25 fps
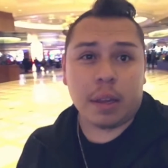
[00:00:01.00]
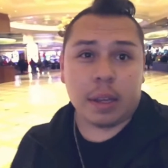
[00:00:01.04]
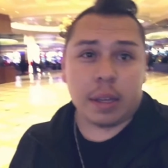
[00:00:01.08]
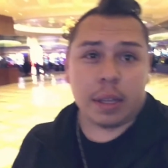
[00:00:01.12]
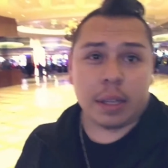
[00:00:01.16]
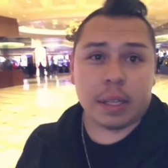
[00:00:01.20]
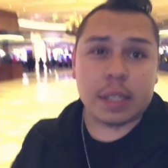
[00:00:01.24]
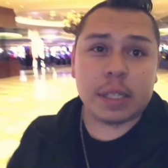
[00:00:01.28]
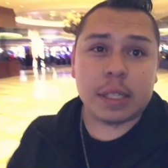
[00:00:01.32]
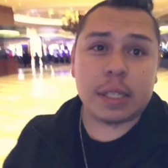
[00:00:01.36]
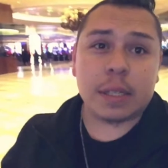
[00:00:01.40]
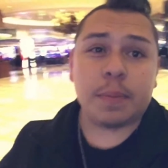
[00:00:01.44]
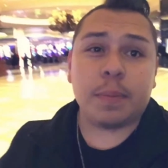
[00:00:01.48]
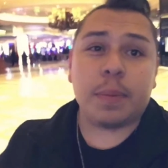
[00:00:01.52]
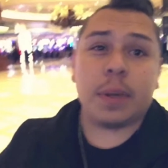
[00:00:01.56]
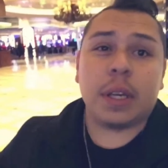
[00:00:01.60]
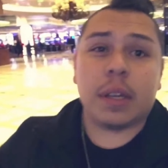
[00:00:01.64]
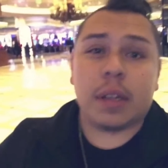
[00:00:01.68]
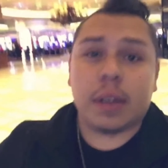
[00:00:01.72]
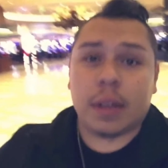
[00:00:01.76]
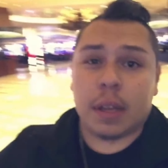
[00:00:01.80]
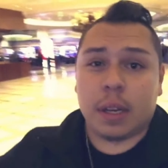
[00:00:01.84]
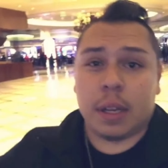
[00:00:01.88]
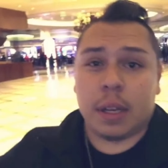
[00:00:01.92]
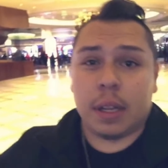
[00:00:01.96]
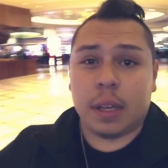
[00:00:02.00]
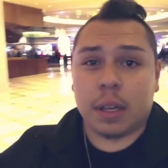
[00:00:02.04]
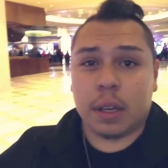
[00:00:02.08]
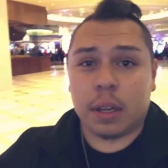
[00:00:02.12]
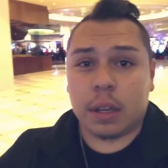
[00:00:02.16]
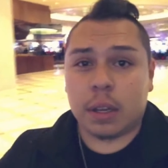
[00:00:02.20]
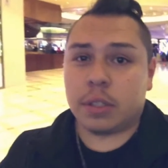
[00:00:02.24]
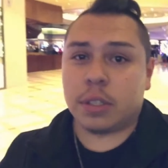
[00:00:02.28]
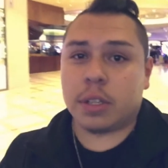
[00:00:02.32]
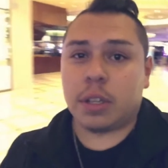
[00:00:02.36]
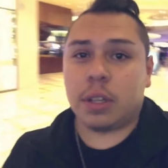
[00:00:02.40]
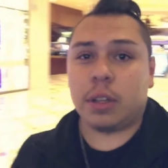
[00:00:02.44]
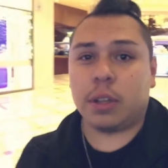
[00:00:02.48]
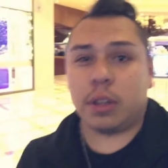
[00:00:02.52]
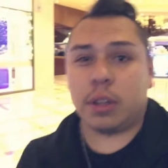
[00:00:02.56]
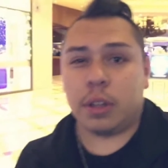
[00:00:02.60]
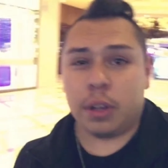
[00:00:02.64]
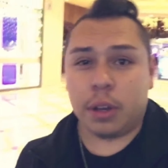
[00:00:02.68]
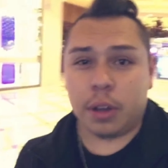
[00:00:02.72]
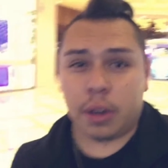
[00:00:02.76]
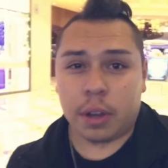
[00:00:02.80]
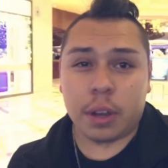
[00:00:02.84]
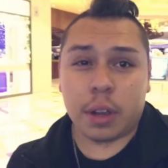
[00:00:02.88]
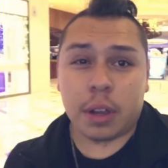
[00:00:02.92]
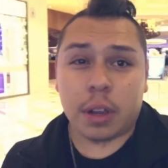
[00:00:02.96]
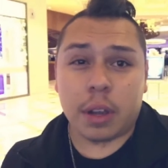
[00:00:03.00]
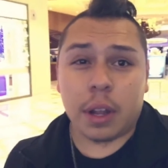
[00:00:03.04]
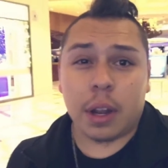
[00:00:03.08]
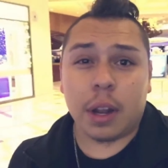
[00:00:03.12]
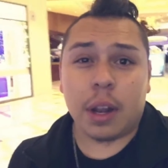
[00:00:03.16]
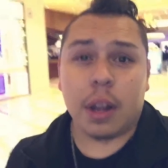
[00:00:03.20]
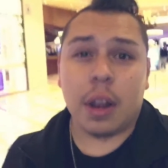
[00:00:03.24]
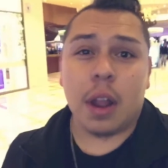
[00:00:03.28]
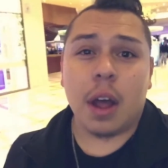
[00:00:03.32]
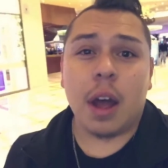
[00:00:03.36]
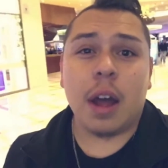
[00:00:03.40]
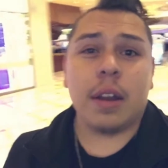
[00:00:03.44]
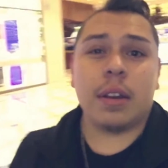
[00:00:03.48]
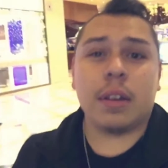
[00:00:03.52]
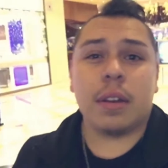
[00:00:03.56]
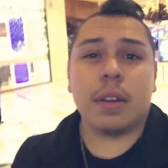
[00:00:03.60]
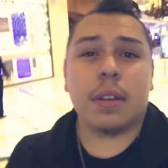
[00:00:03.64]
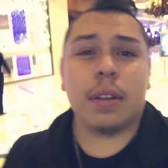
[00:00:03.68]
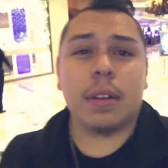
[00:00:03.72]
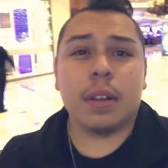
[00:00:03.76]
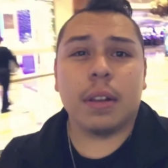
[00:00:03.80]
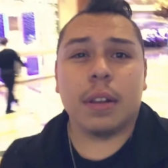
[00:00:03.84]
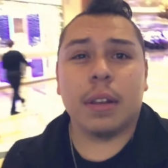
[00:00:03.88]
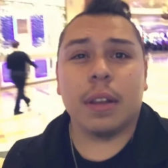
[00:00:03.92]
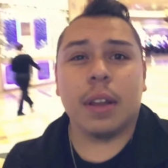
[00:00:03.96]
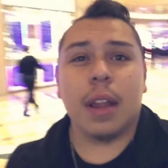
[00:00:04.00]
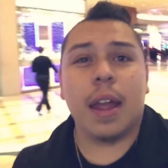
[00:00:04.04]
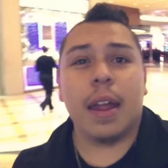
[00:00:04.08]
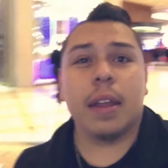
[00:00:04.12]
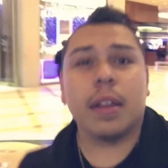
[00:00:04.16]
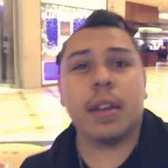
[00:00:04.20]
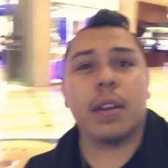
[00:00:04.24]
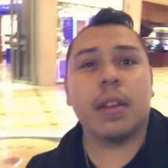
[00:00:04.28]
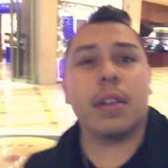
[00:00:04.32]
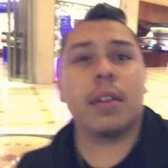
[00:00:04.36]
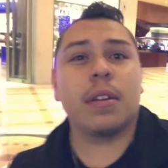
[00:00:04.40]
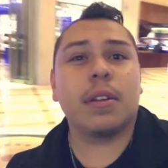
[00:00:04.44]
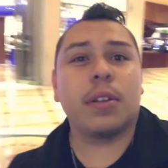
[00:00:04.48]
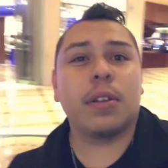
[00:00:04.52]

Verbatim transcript: It's beginning to look a lot like